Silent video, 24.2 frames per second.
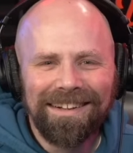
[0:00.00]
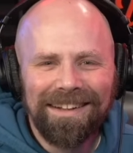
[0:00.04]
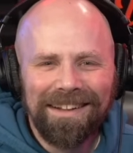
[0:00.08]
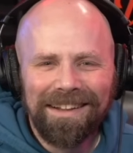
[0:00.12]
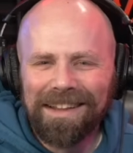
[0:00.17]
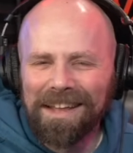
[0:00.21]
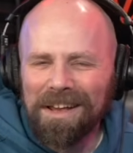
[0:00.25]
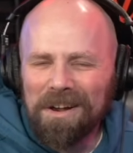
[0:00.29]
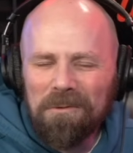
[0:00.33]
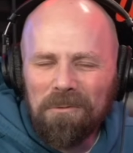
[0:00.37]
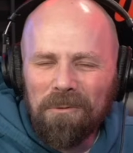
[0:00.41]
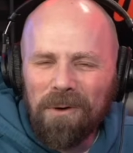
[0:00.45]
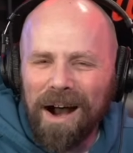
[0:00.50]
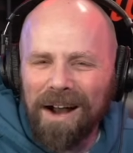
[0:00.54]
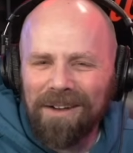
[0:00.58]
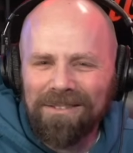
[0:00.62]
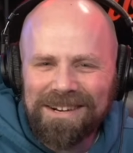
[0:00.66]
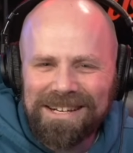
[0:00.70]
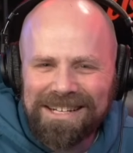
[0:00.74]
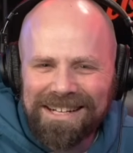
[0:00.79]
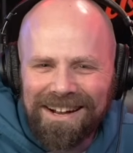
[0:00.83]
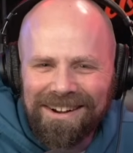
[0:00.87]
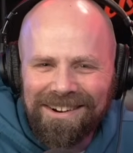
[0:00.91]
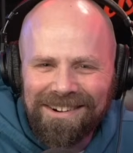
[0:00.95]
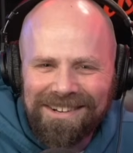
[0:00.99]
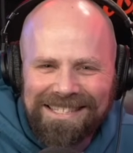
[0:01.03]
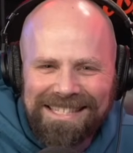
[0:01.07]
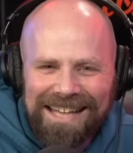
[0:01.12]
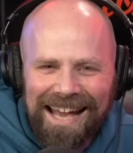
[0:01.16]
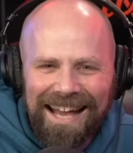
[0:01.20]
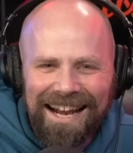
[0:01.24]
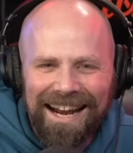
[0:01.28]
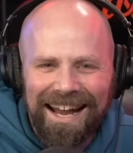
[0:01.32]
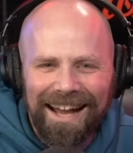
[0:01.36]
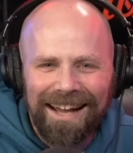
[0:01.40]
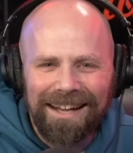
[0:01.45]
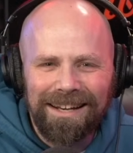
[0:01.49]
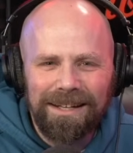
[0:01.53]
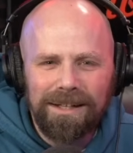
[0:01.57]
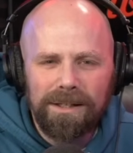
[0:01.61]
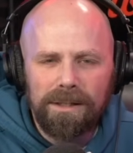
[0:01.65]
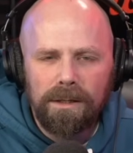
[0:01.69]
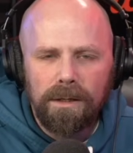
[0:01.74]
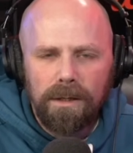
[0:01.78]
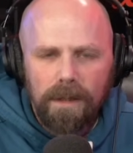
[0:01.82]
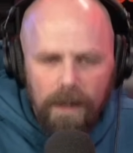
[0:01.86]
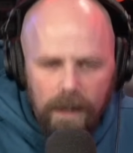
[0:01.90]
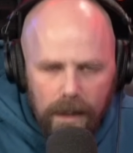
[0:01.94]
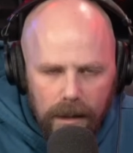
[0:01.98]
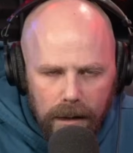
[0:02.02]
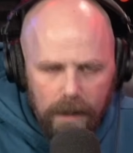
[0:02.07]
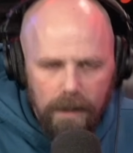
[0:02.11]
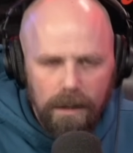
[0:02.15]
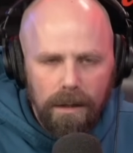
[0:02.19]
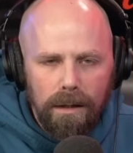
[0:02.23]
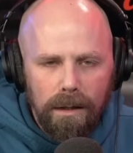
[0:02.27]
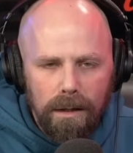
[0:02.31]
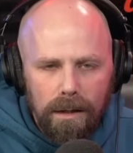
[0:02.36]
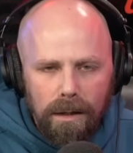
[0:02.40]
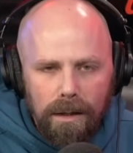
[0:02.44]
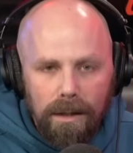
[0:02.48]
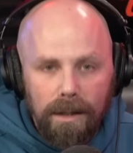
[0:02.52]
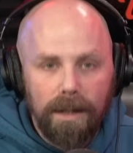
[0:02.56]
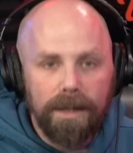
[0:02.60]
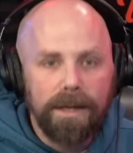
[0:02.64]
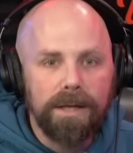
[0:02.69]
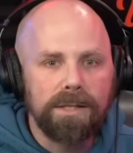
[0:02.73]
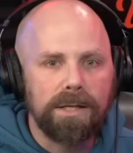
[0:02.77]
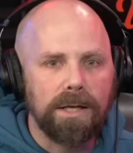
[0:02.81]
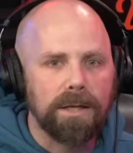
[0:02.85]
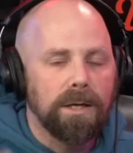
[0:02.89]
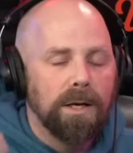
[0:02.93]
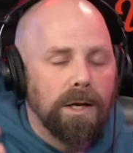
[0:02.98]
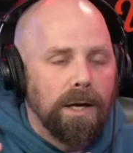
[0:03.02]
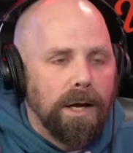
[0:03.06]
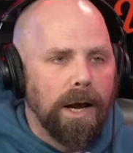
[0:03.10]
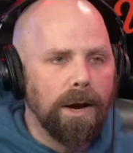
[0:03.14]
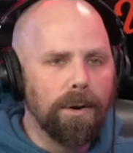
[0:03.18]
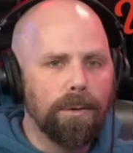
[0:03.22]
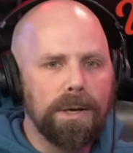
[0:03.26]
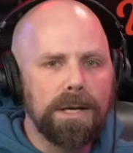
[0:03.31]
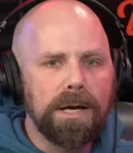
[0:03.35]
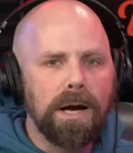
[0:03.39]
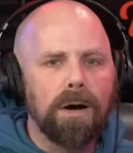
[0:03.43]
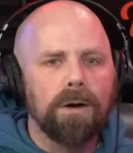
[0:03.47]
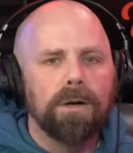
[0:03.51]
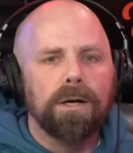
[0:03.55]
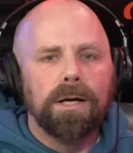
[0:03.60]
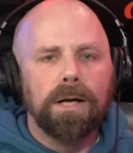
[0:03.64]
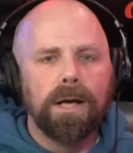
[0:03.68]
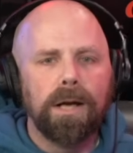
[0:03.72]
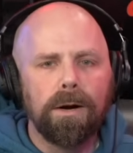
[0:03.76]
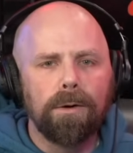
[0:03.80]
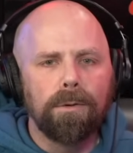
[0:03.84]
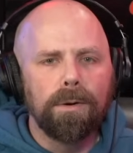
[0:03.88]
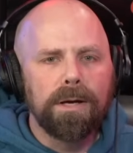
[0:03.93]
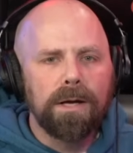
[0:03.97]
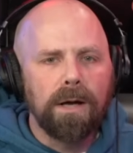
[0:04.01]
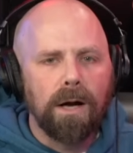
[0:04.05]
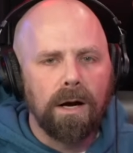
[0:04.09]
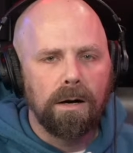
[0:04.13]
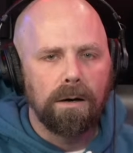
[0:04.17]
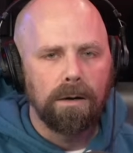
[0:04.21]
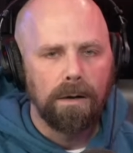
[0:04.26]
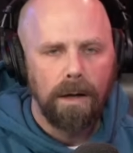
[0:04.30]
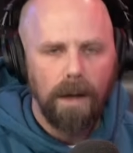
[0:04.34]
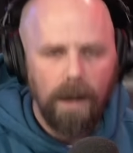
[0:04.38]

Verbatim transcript: Like, why would you go dead eyed? He like, he's like, here we go, here we go.